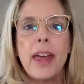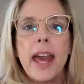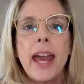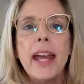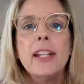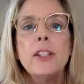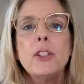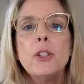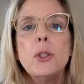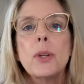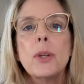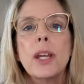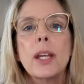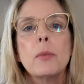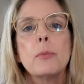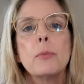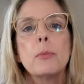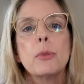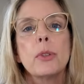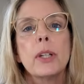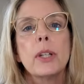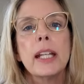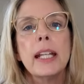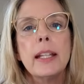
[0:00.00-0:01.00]
Then you
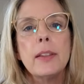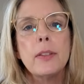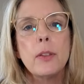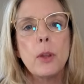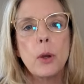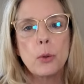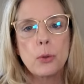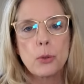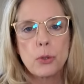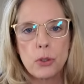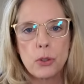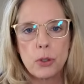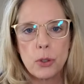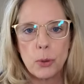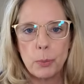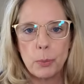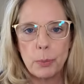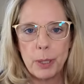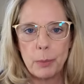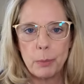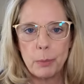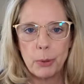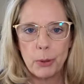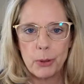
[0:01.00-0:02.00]
can bring those
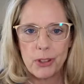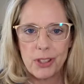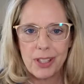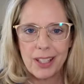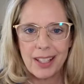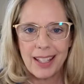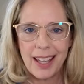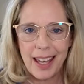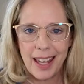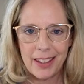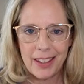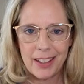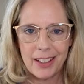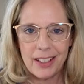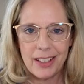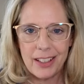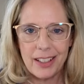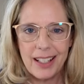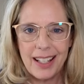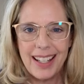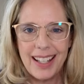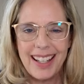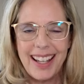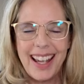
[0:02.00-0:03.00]
two people
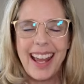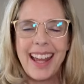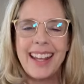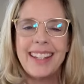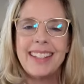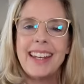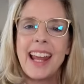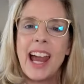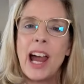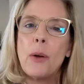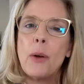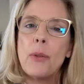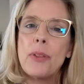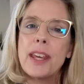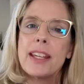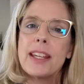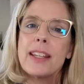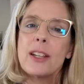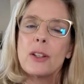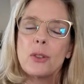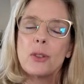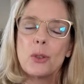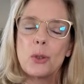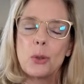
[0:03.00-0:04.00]
together, and now
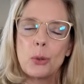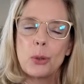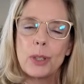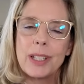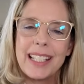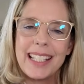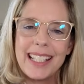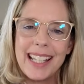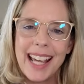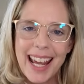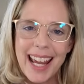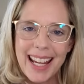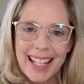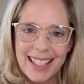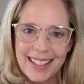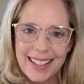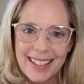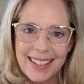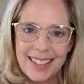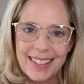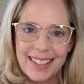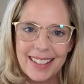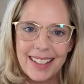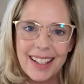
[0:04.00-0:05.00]
they can
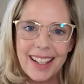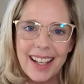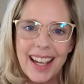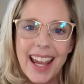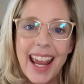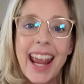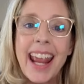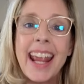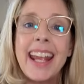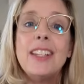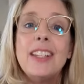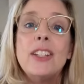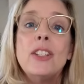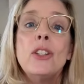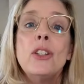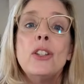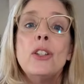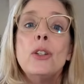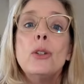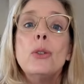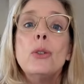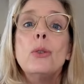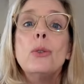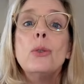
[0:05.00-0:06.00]
create a
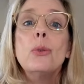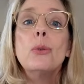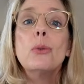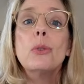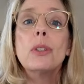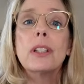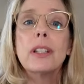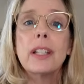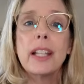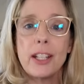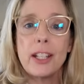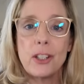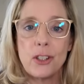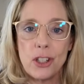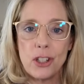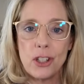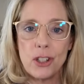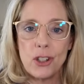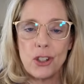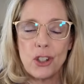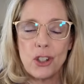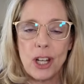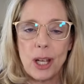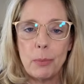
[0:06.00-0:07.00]
new
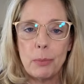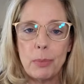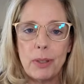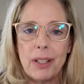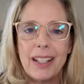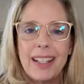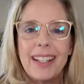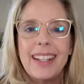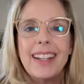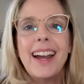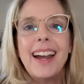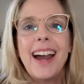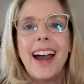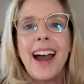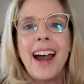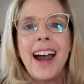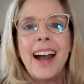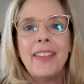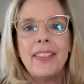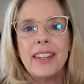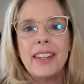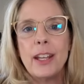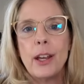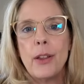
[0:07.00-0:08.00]
relationship
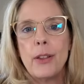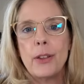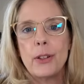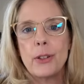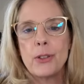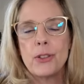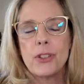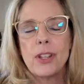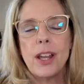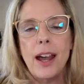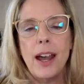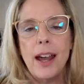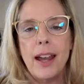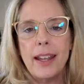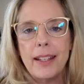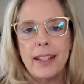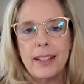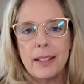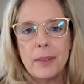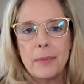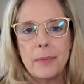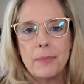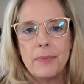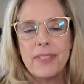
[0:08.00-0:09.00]
on the other
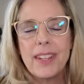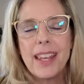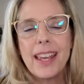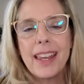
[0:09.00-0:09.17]
side.